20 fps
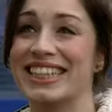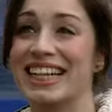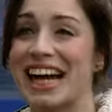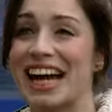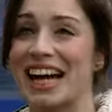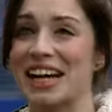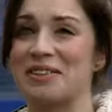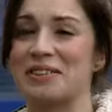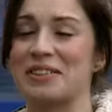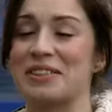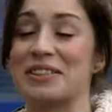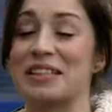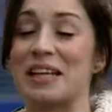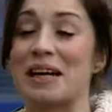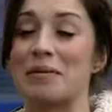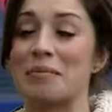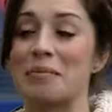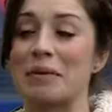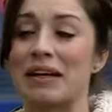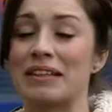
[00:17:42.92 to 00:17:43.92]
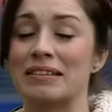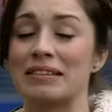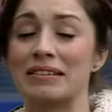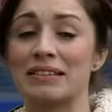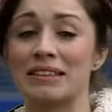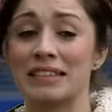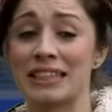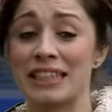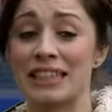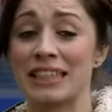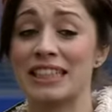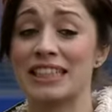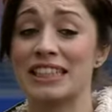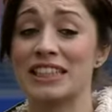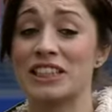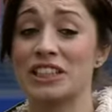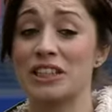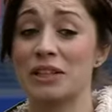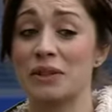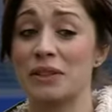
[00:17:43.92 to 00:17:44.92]
Hey, it wasn't that bad. It did
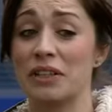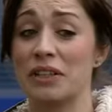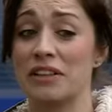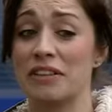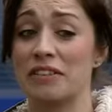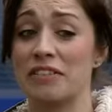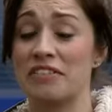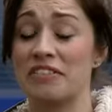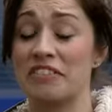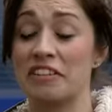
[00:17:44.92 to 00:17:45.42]
show a lot of